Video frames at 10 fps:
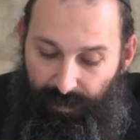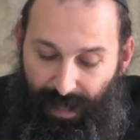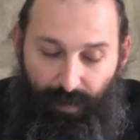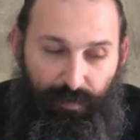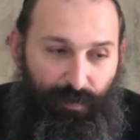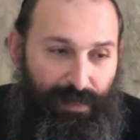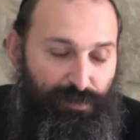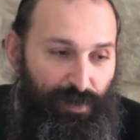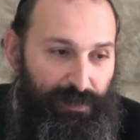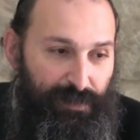now we
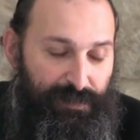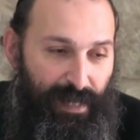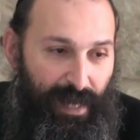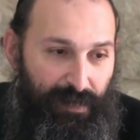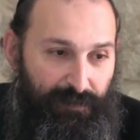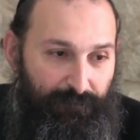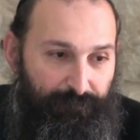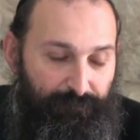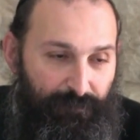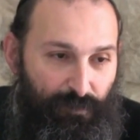want to understand
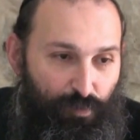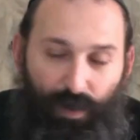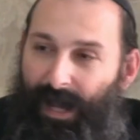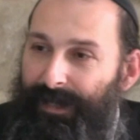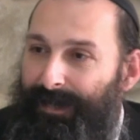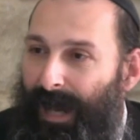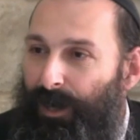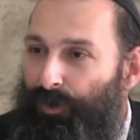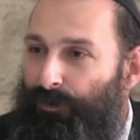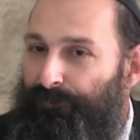why
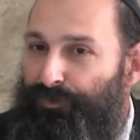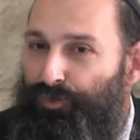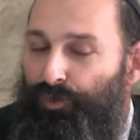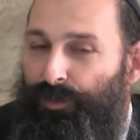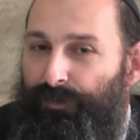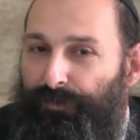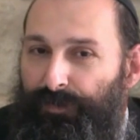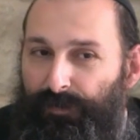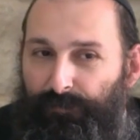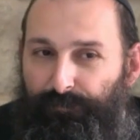Yaakov took
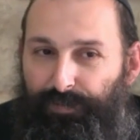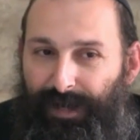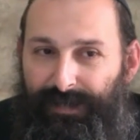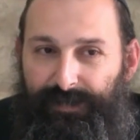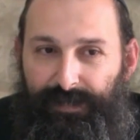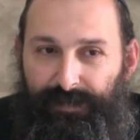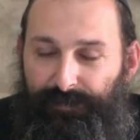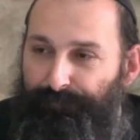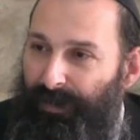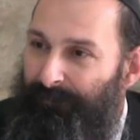the
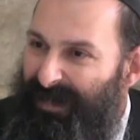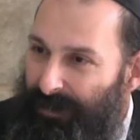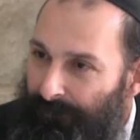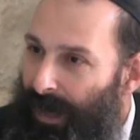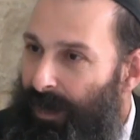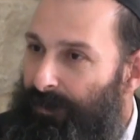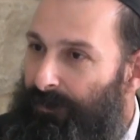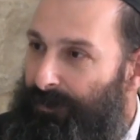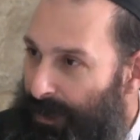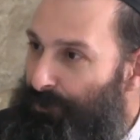blessings bemirma.
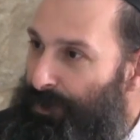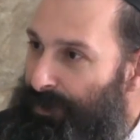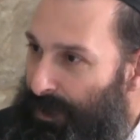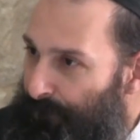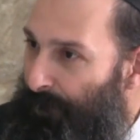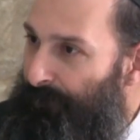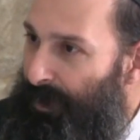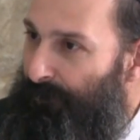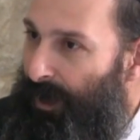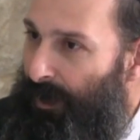That's what it says,
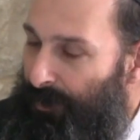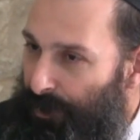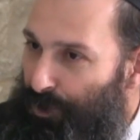bemirma.